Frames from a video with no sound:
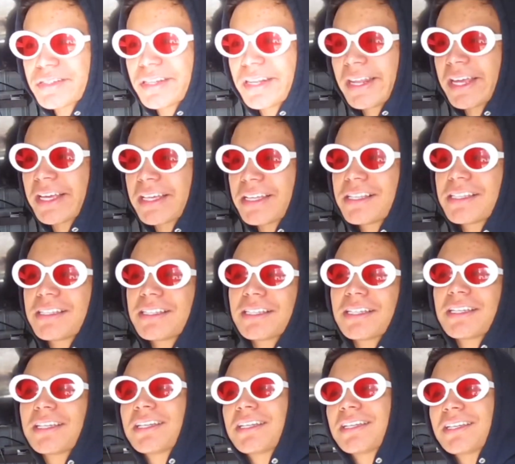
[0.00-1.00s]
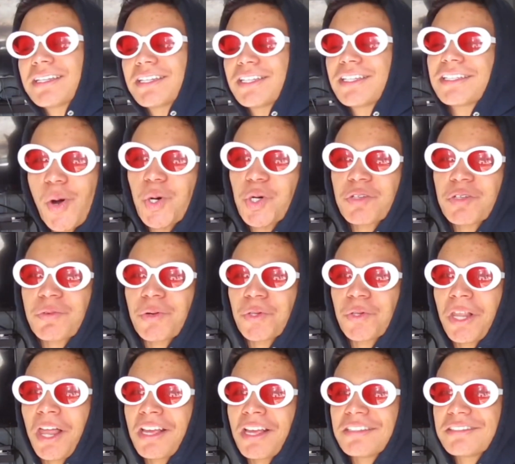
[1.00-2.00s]
like, pause, bro,
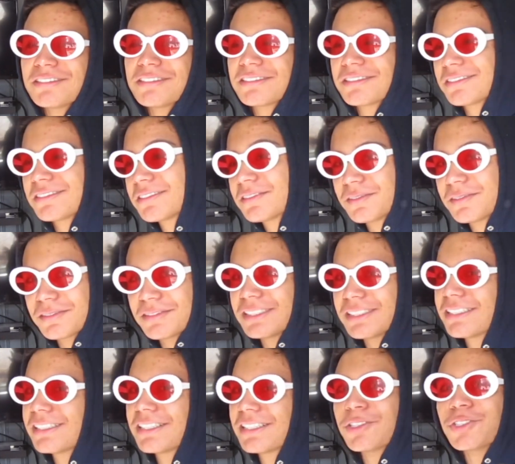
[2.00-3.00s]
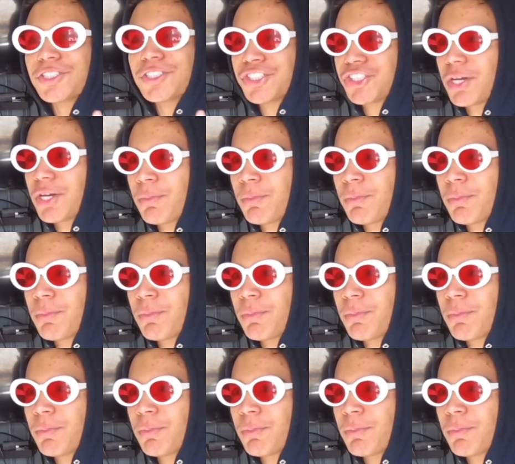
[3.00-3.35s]
like, it was shape